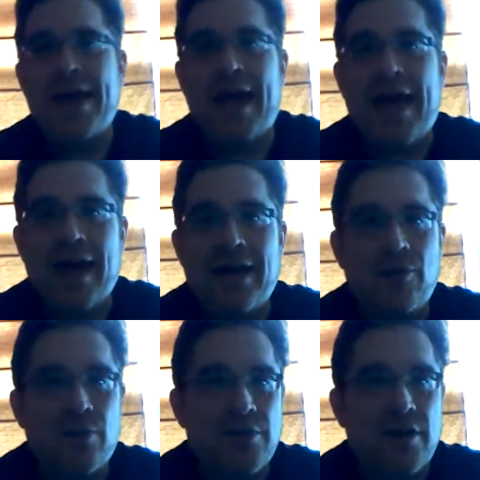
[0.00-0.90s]
and
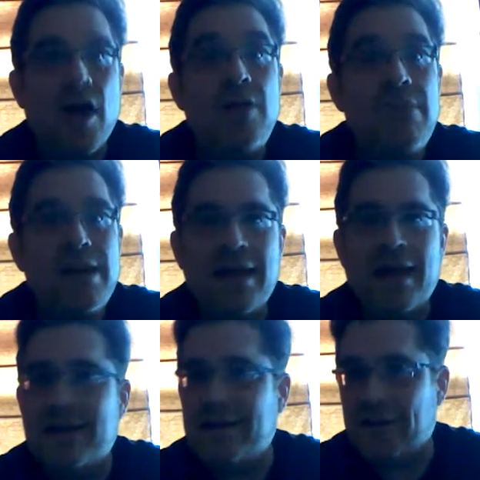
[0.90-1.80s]
it was an
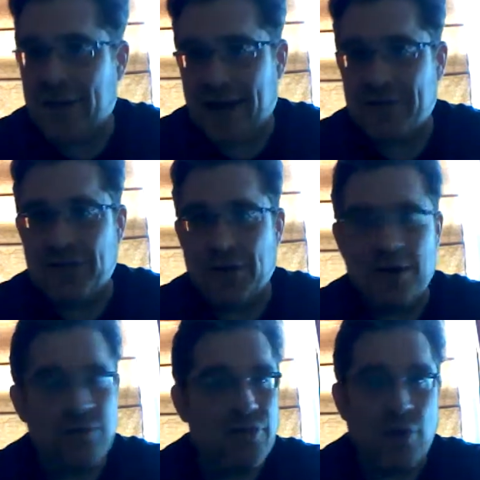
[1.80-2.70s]
unmitigated disaster
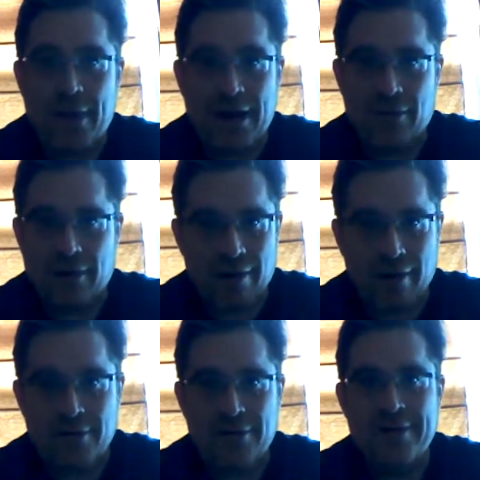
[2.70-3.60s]
in so many
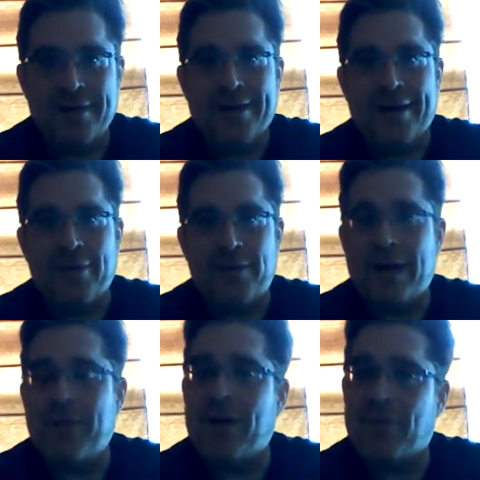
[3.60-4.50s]
regards. To
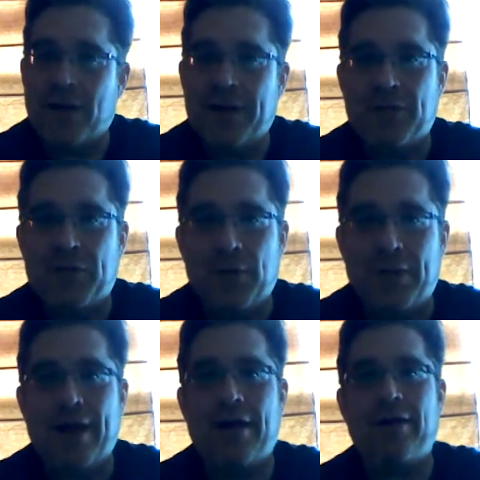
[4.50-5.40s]
any of my friends who were
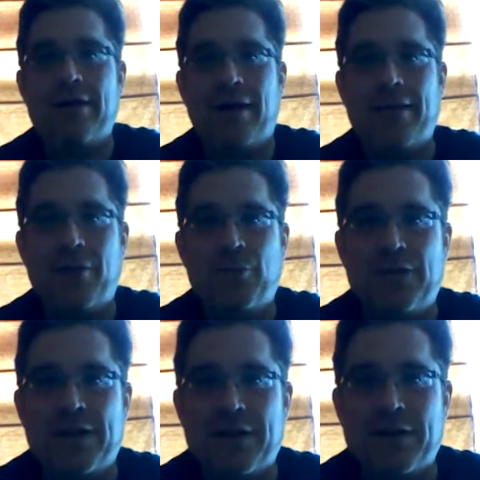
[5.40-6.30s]
there on that
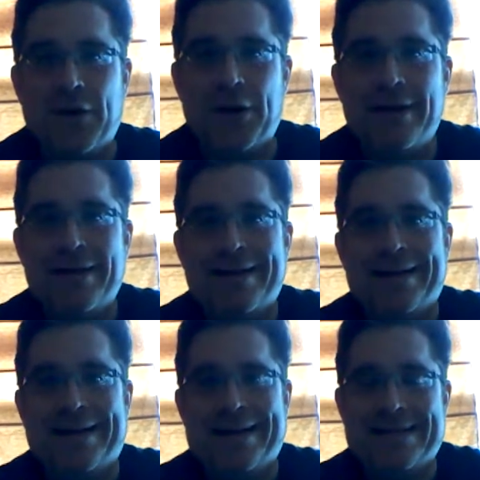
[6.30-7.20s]
particular
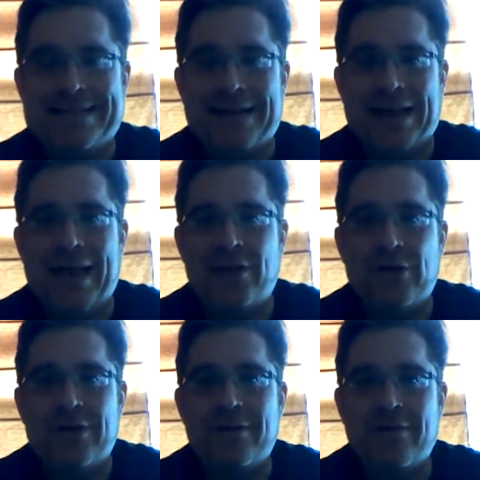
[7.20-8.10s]

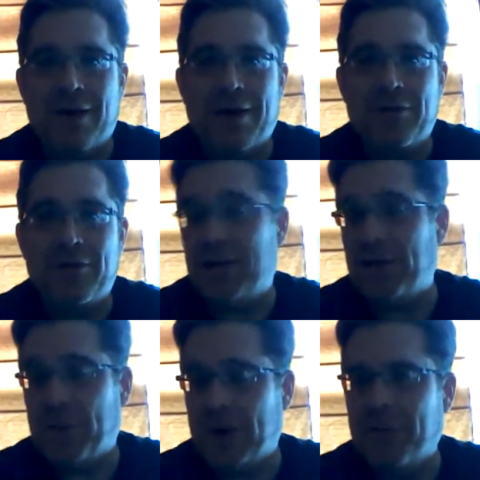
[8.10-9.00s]
occasion,
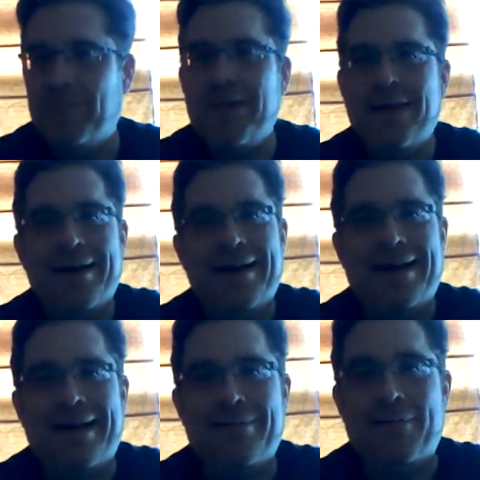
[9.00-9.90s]
senior prom.
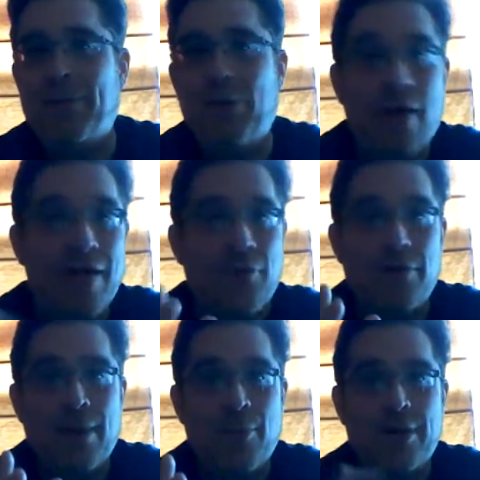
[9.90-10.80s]
Maybe you all have
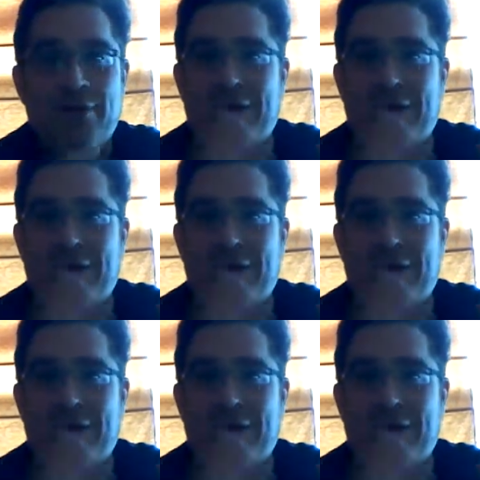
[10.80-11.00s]
good memories.